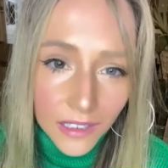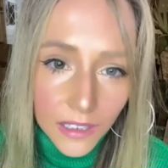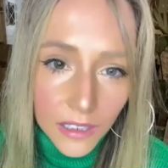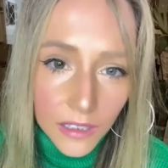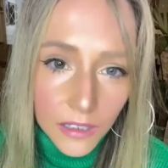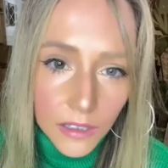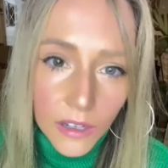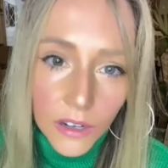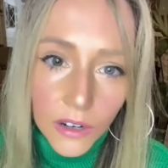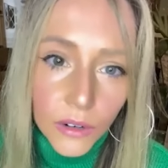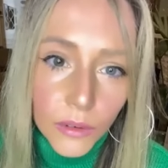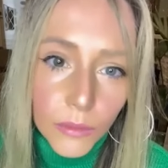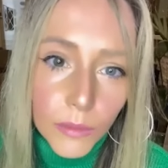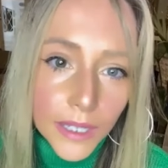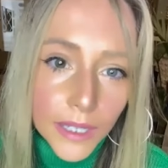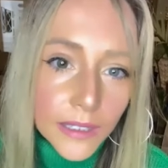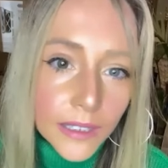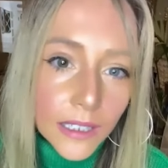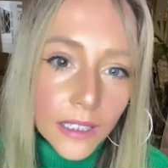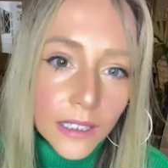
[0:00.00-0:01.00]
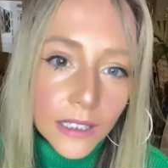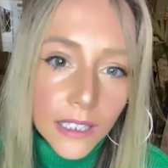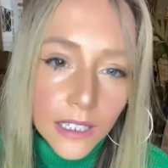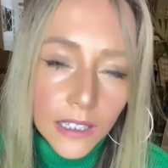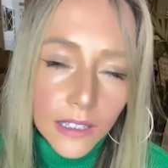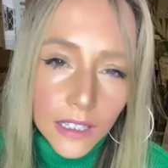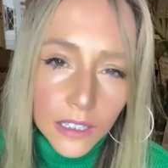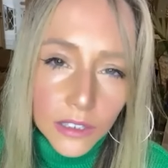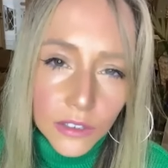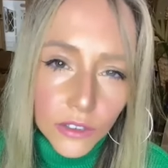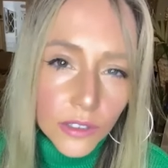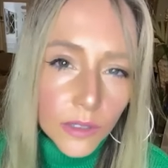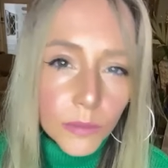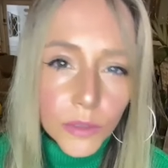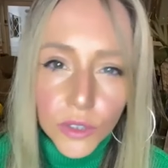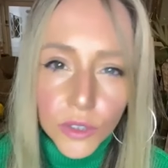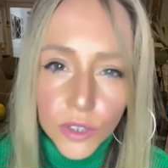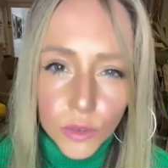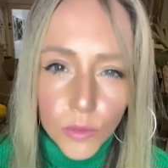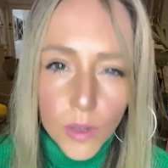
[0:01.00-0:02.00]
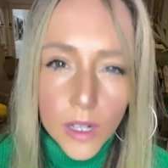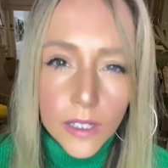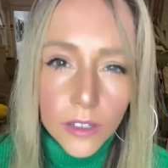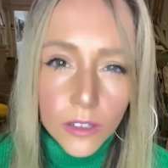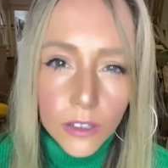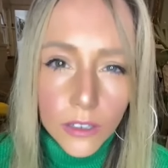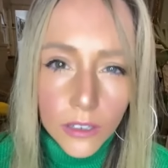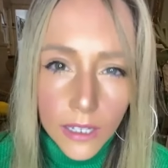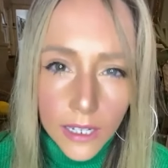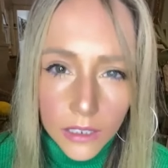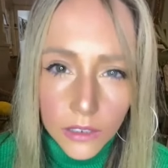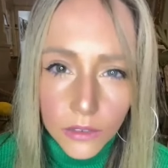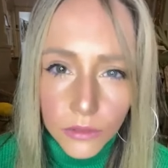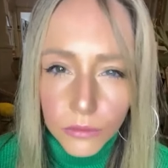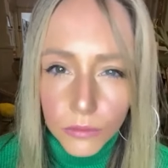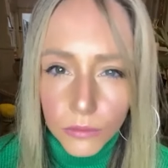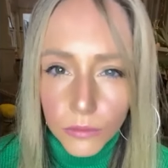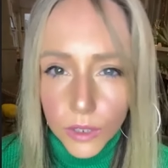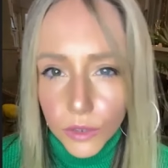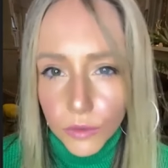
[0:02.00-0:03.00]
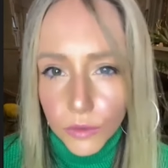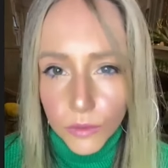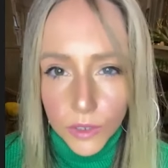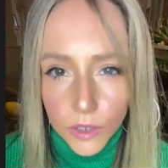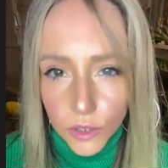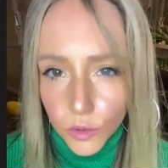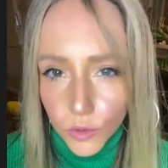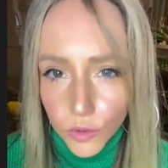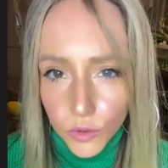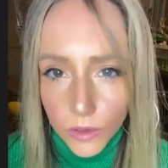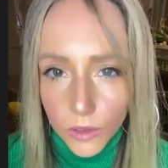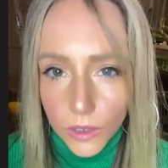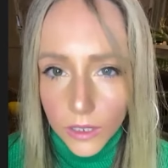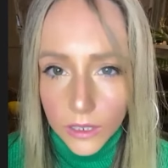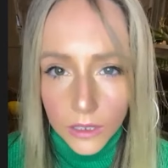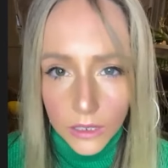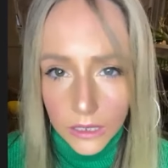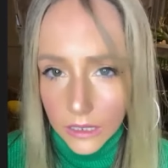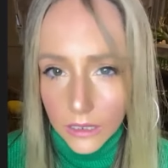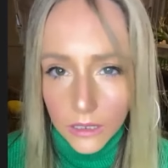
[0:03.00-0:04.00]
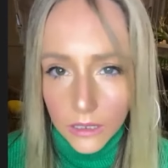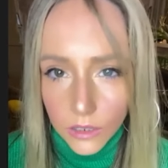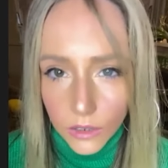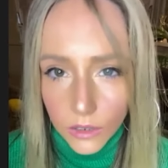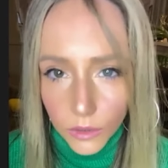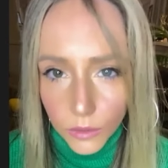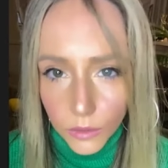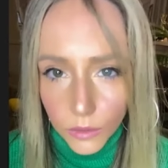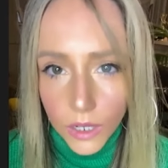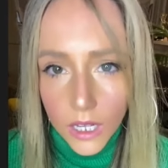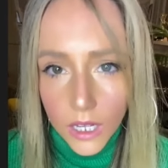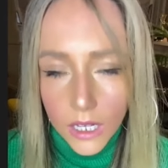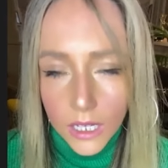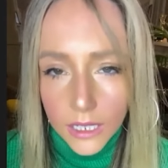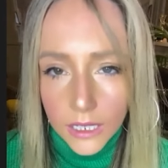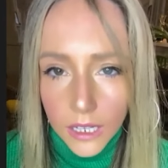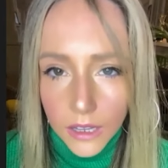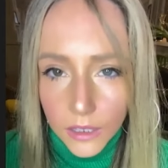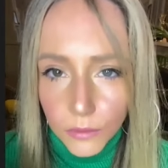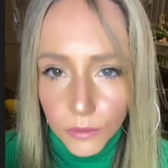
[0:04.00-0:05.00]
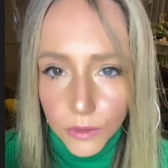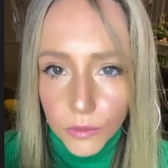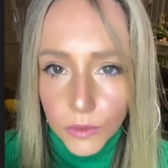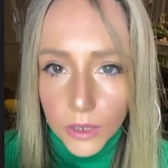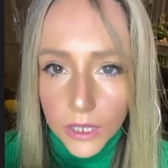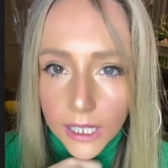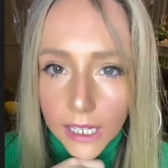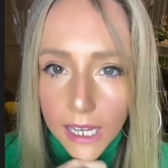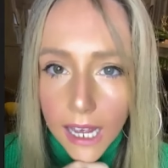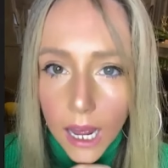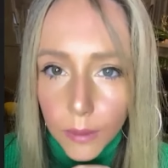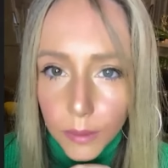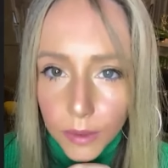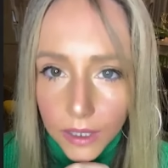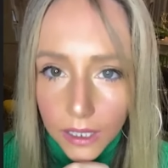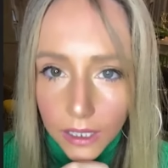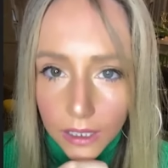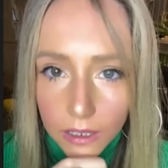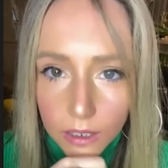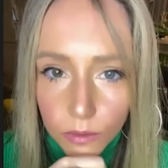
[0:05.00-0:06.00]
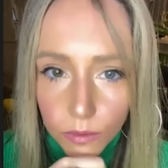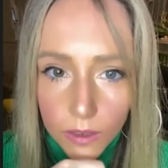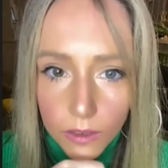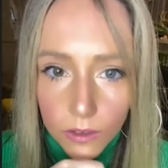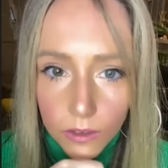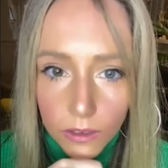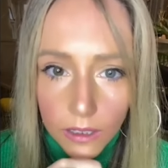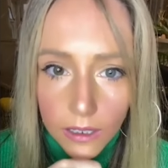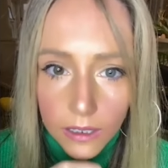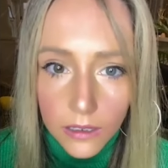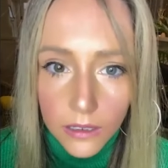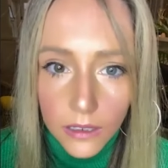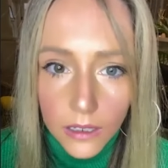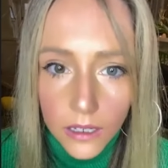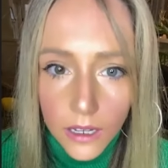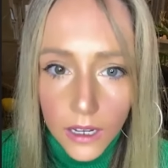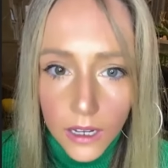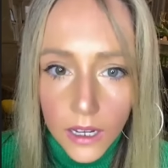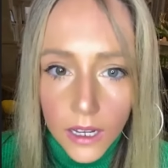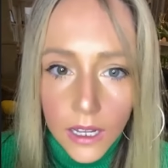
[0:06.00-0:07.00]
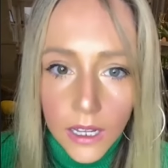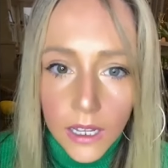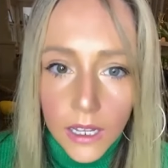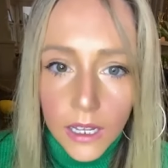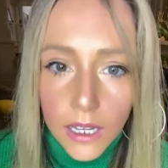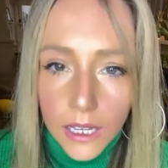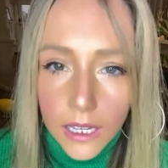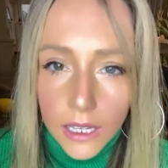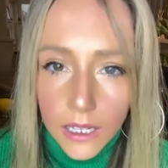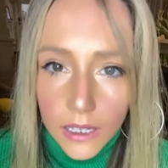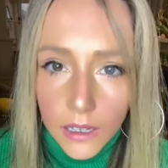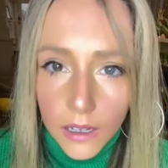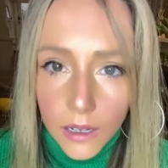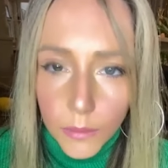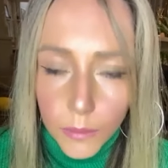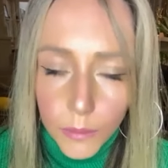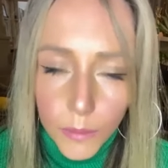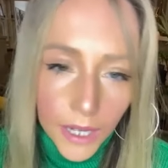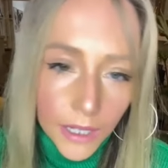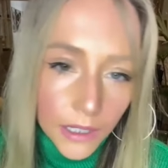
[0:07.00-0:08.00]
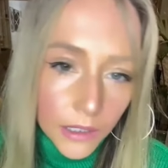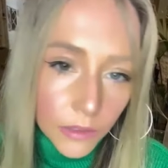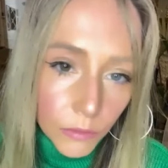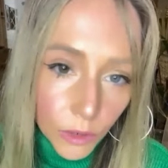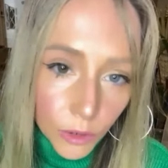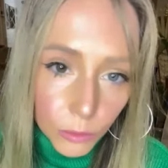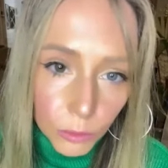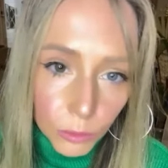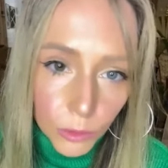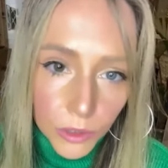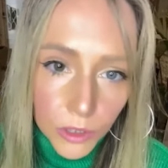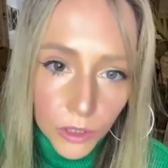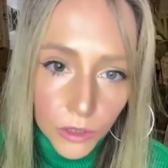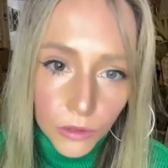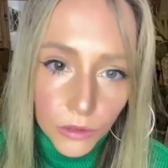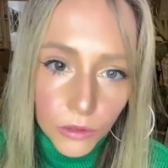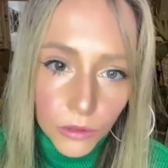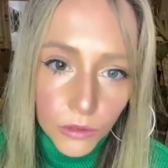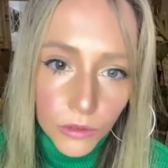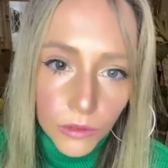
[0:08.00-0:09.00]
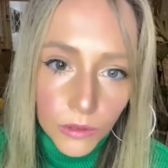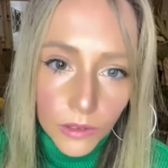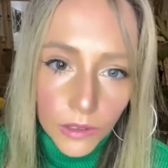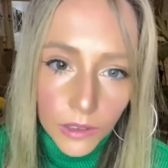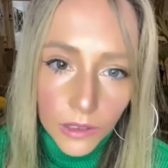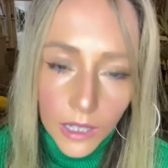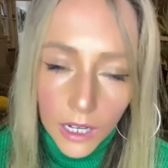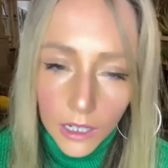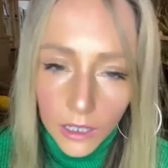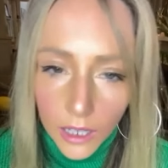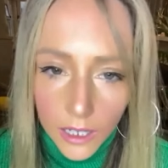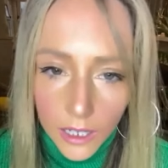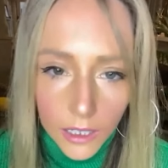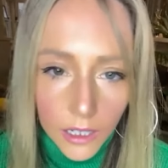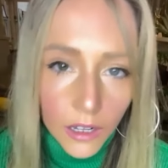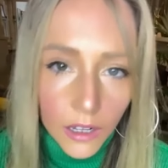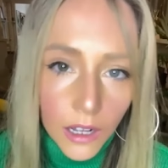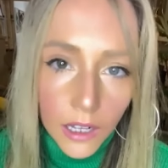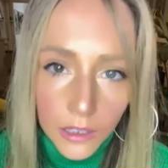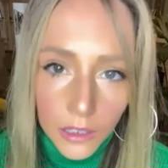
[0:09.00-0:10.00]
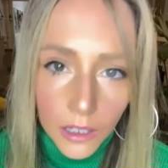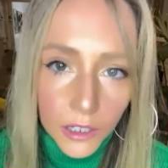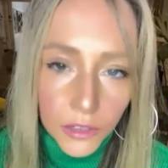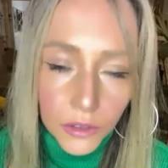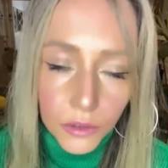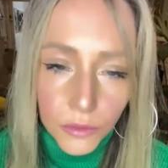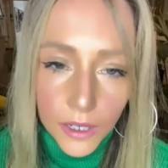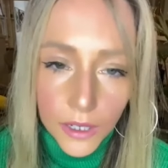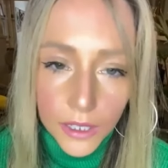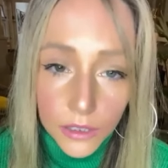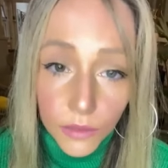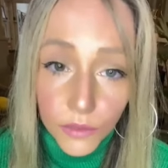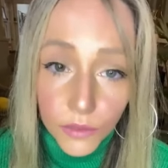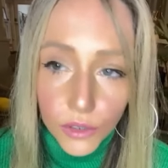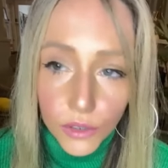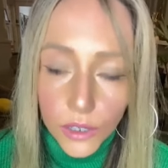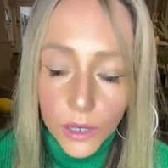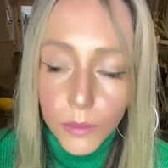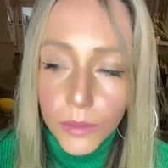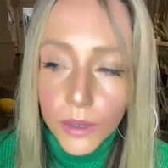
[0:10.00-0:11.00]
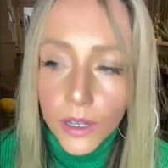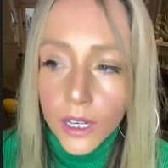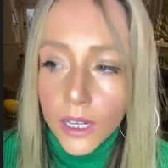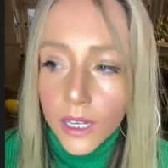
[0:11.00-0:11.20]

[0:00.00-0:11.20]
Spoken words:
So basically, they took them to Switzerland, which was neutral, and nothing was really happening in Switzerland back in World War II, unlike the rest of Europe.